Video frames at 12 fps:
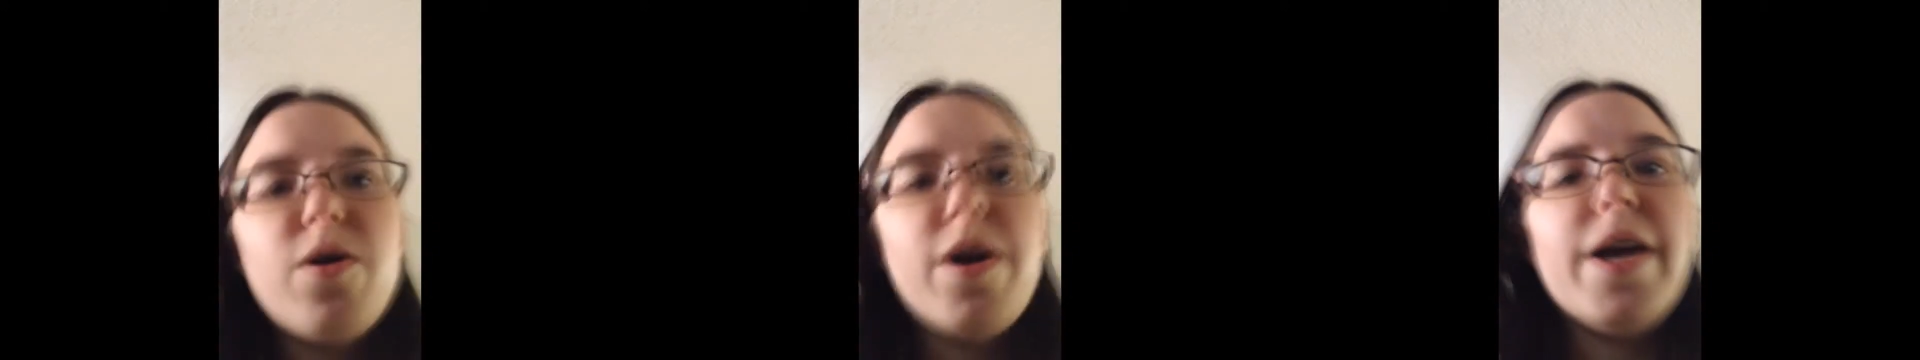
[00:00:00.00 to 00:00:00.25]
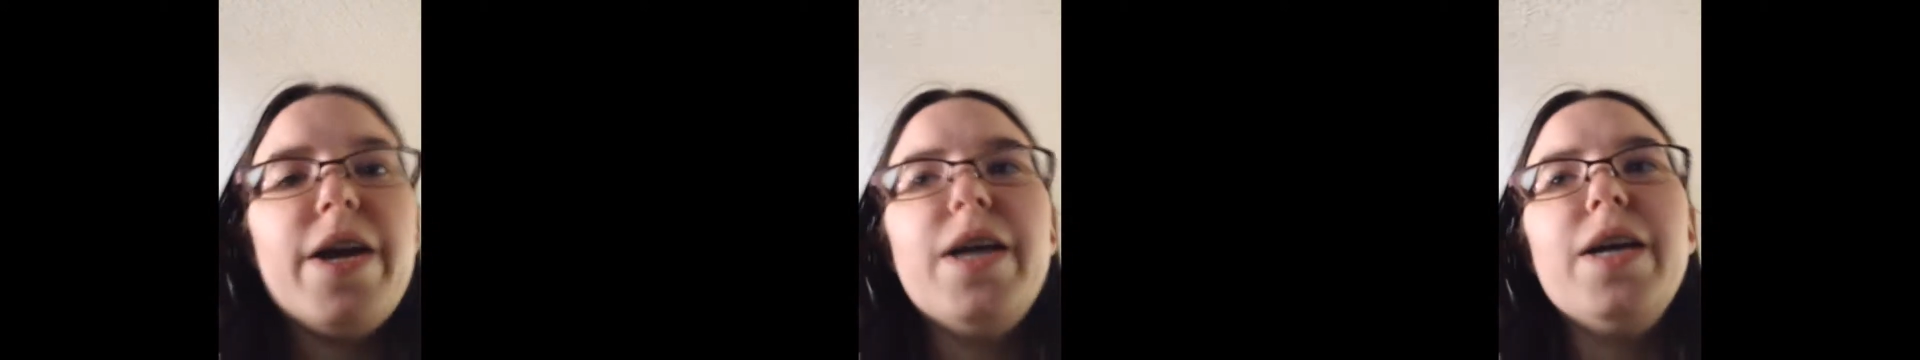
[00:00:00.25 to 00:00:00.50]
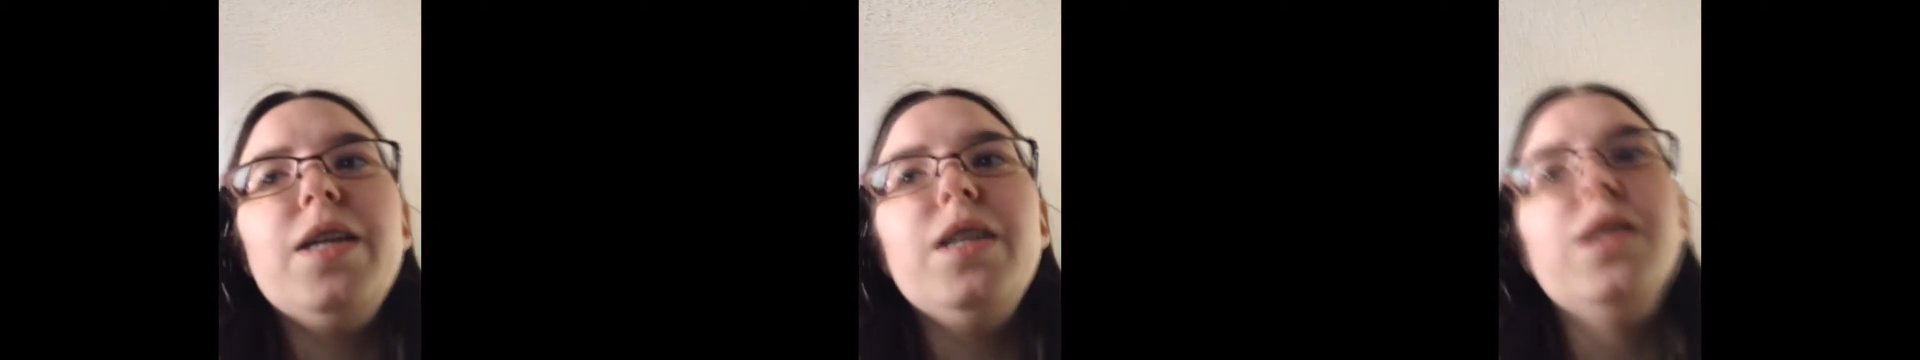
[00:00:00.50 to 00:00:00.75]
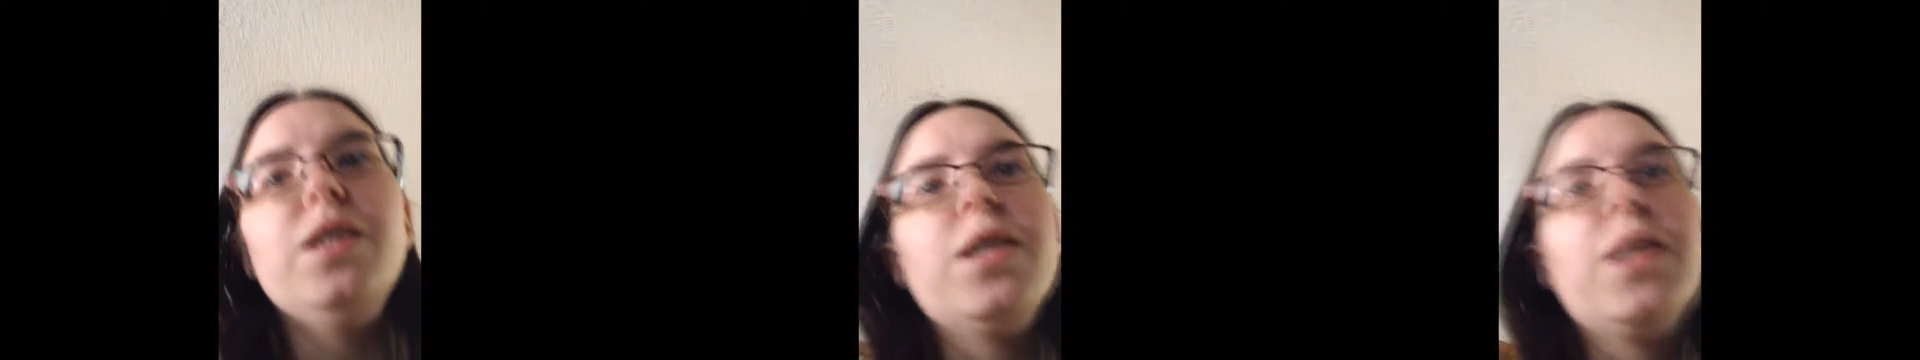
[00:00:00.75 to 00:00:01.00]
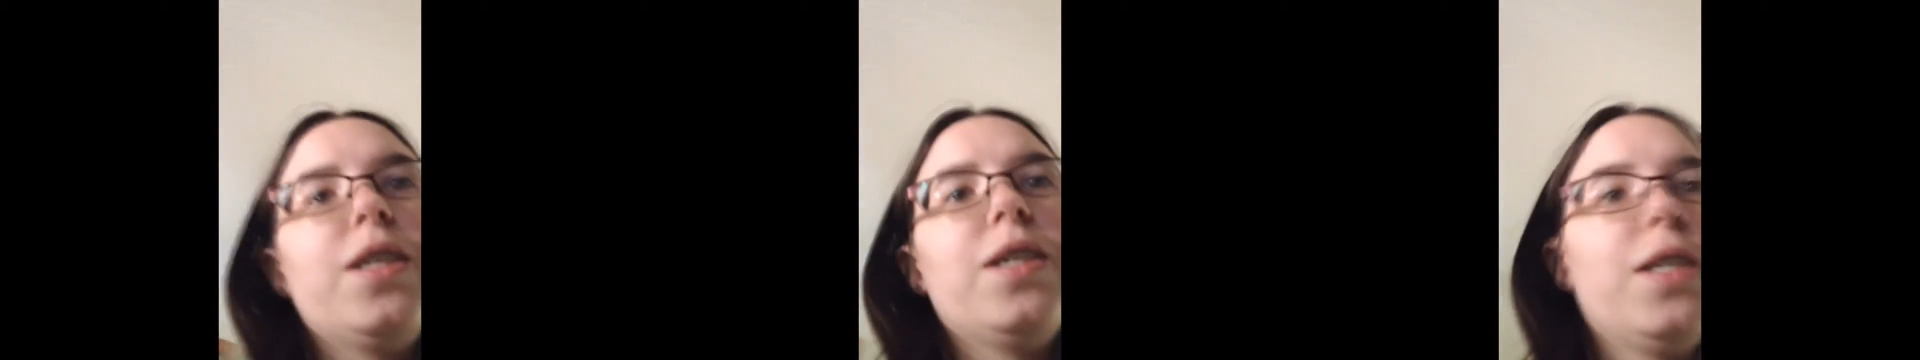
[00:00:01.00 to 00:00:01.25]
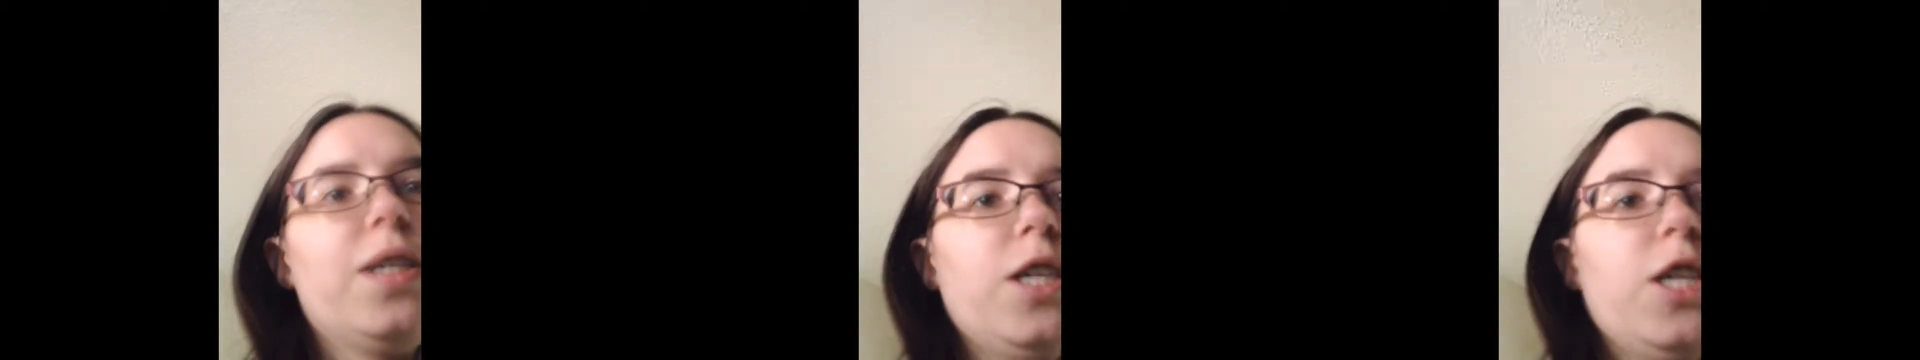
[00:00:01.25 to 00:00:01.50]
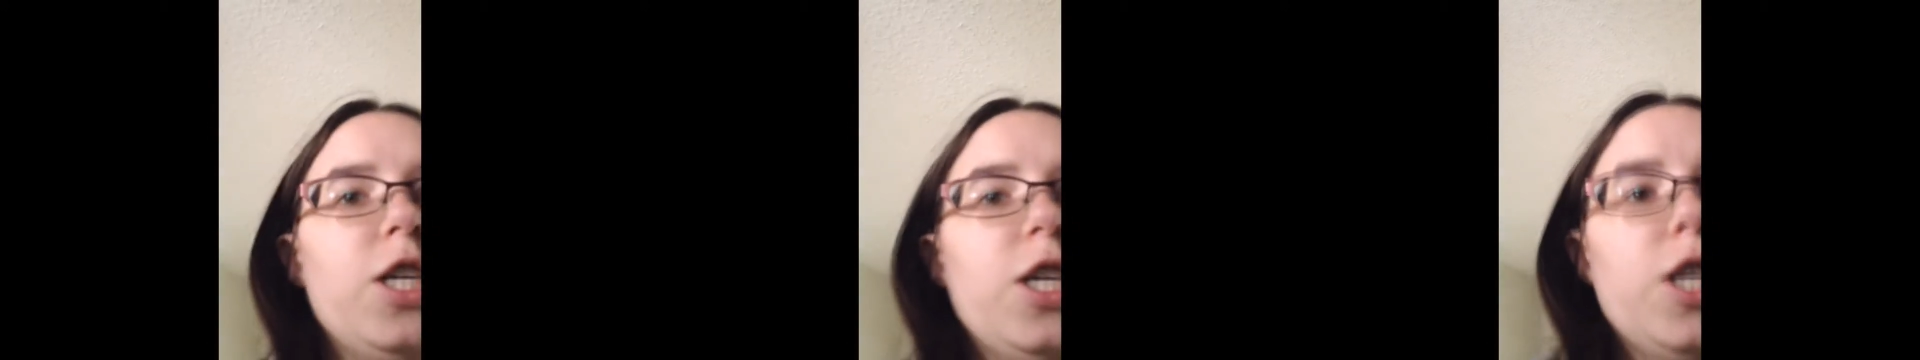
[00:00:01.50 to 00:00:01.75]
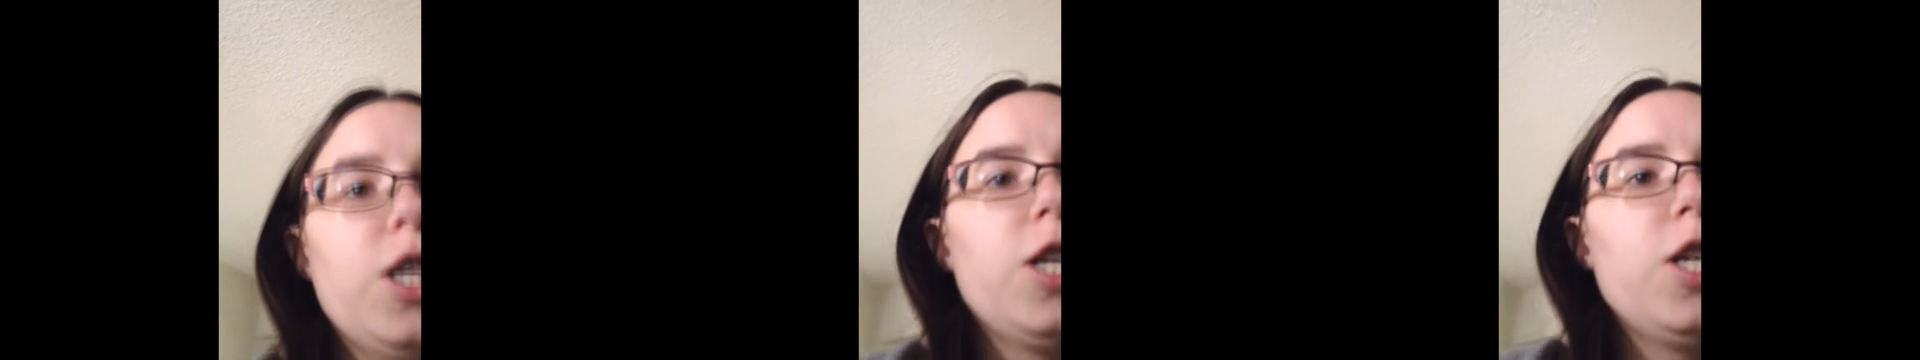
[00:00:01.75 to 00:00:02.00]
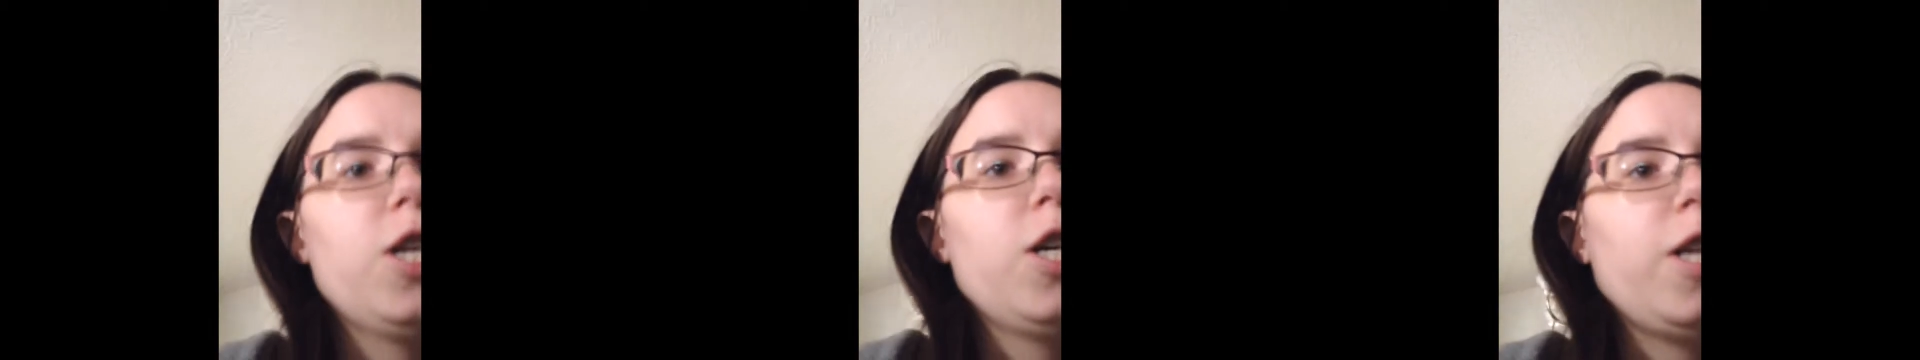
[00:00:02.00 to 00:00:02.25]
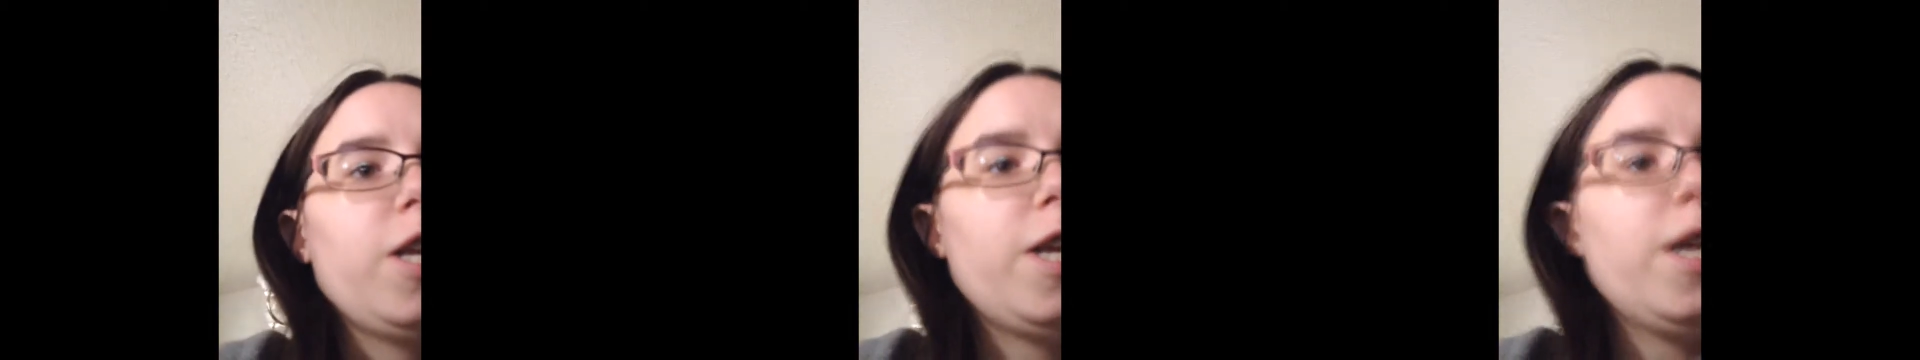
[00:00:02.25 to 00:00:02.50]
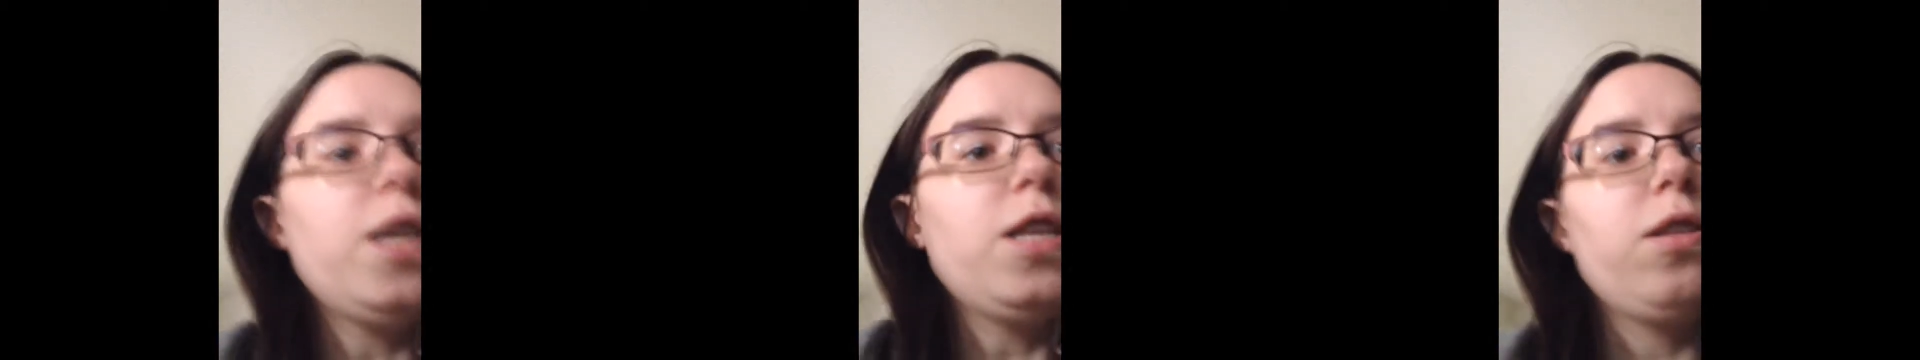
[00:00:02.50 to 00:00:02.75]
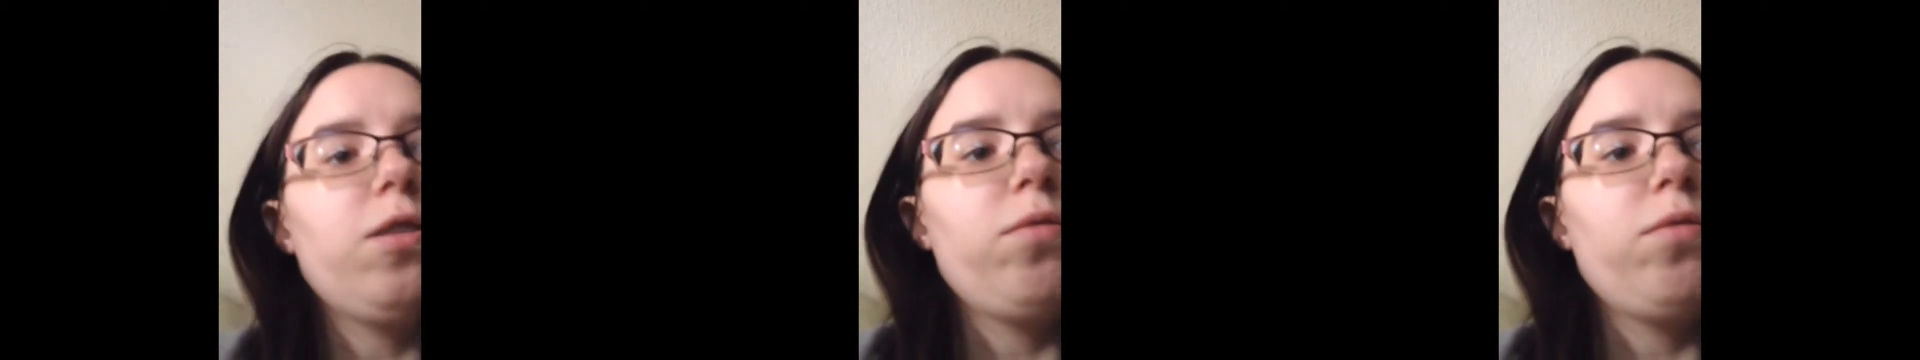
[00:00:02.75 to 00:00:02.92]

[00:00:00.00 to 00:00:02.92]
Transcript: and eat